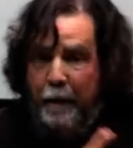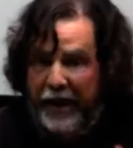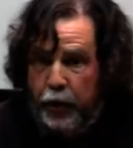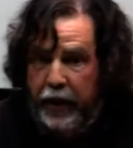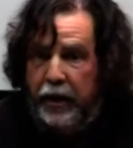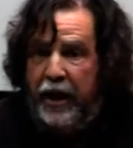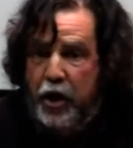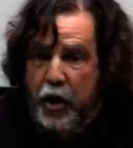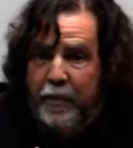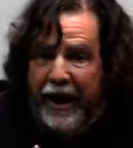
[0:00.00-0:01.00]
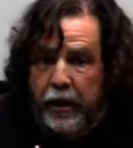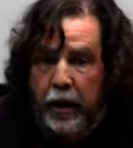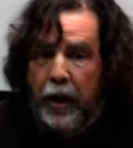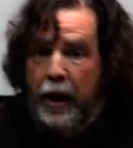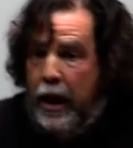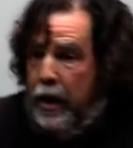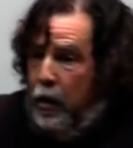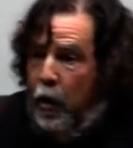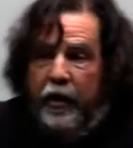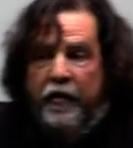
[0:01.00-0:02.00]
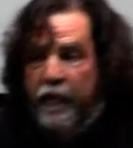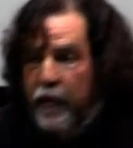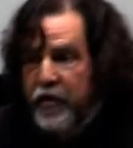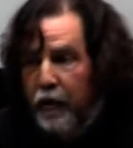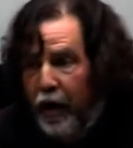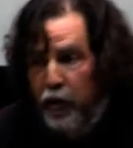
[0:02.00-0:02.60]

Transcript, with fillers: between the human and other forms of,